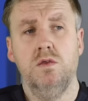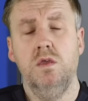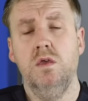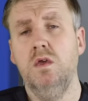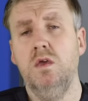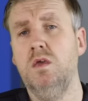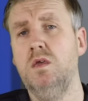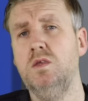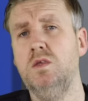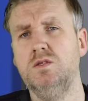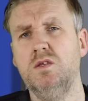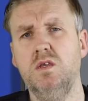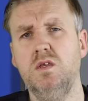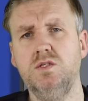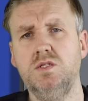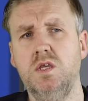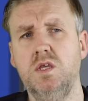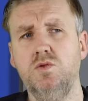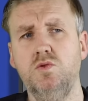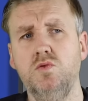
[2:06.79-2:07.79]
Yes, I
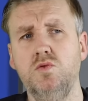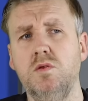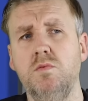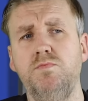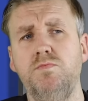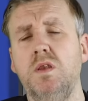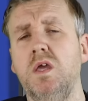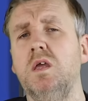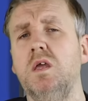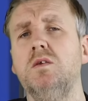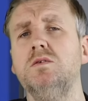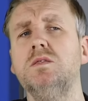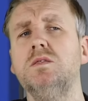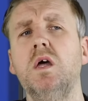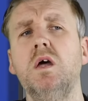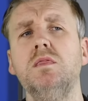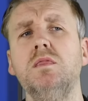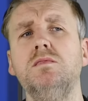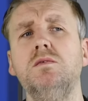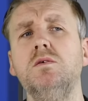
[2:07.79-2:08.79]
said to the players
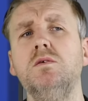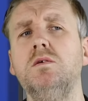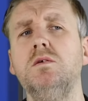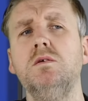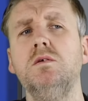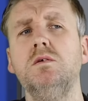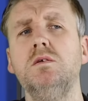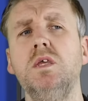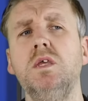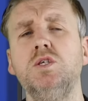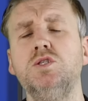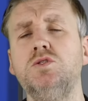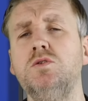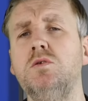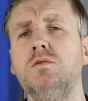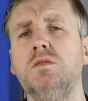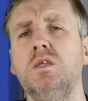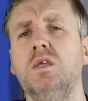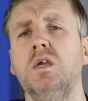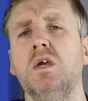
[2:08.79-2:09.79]
that it's
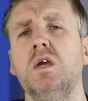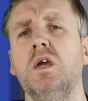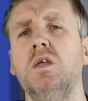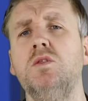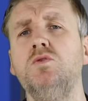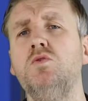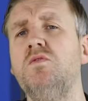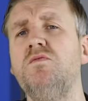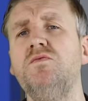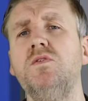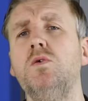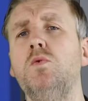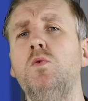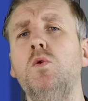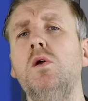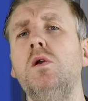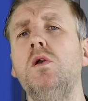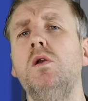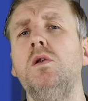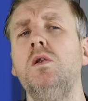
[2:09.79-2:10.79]
not the end of the
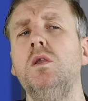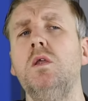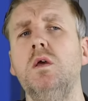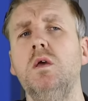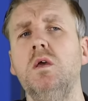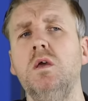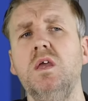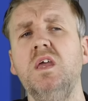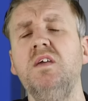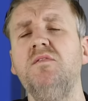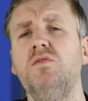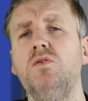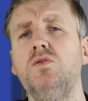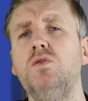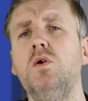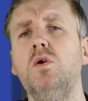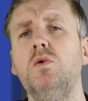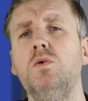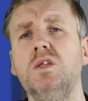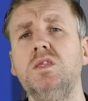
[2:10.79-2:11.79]
world, even
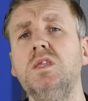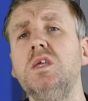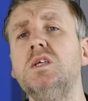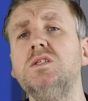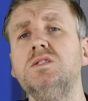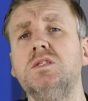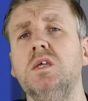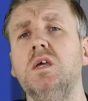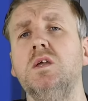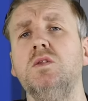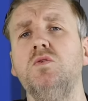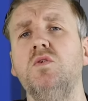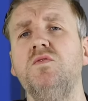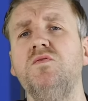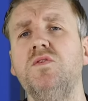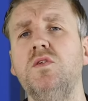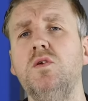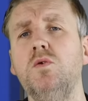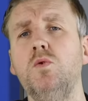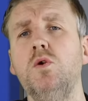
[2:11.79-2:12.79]
though it is the end
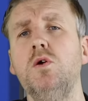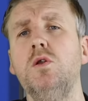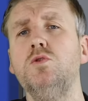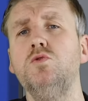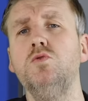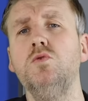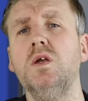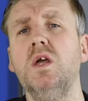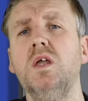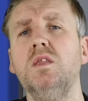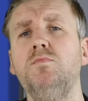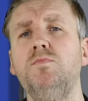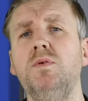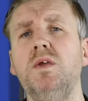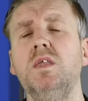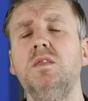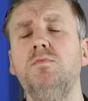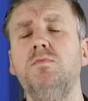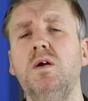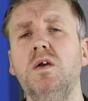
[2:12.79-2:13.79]
of the world to get
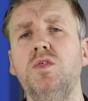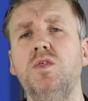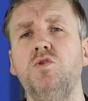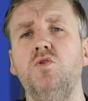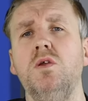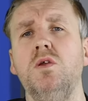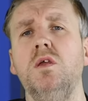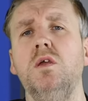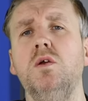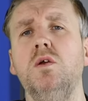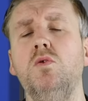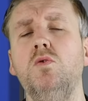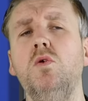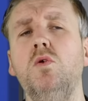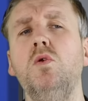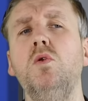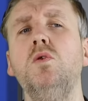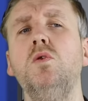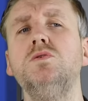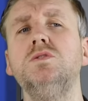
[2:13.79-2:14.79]
beat by
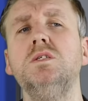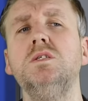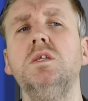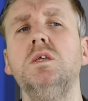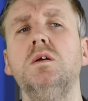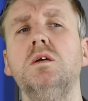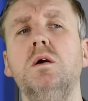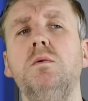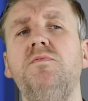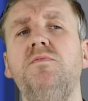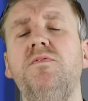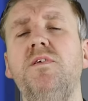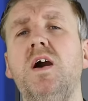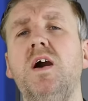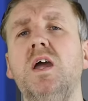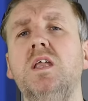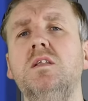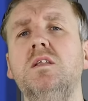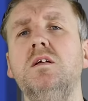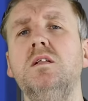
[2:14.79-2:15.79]
3-year-olds in the cup
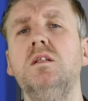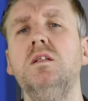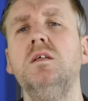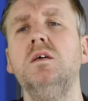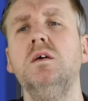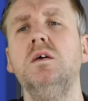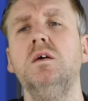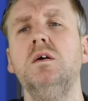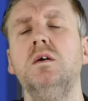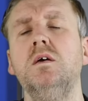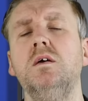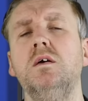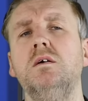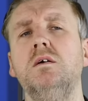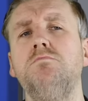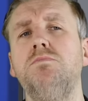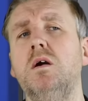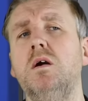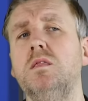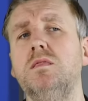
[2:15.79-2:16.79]
final.
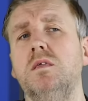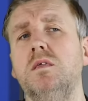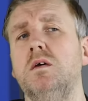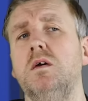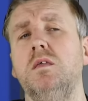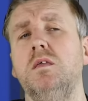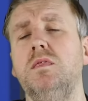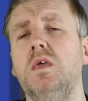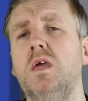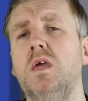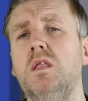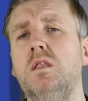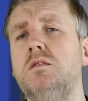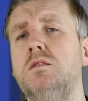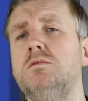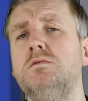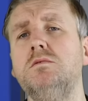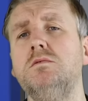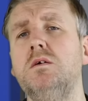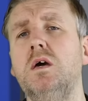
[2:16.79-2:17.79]
But
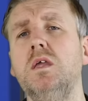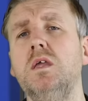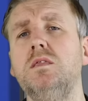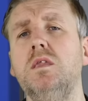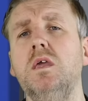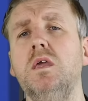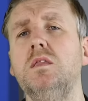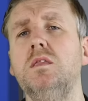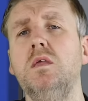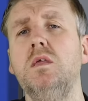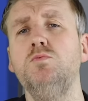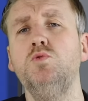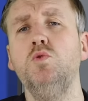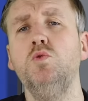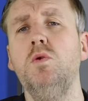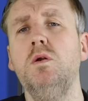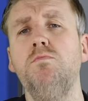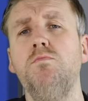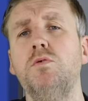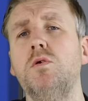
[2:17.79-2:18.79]
then I take them
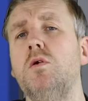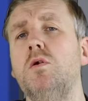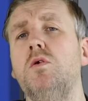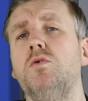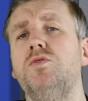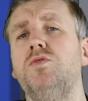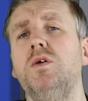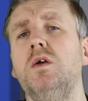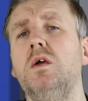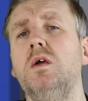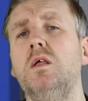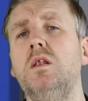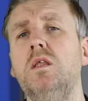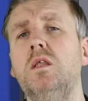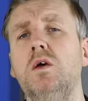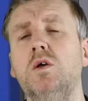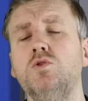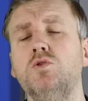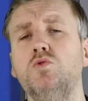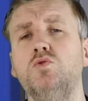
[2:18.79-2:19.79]
to a brothel
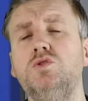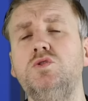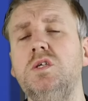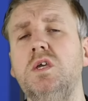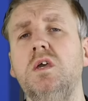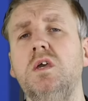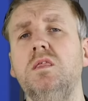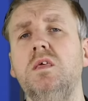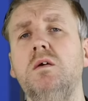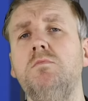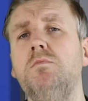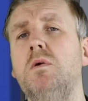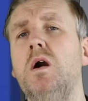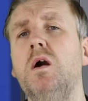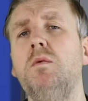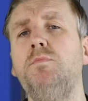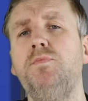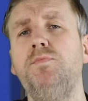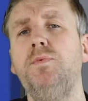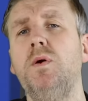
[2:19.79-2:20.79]
to cheer them
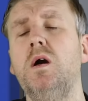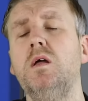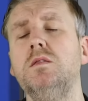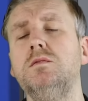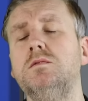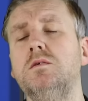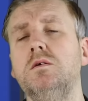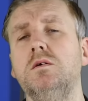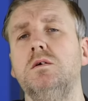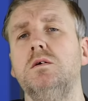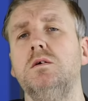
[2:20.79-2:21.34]
up, but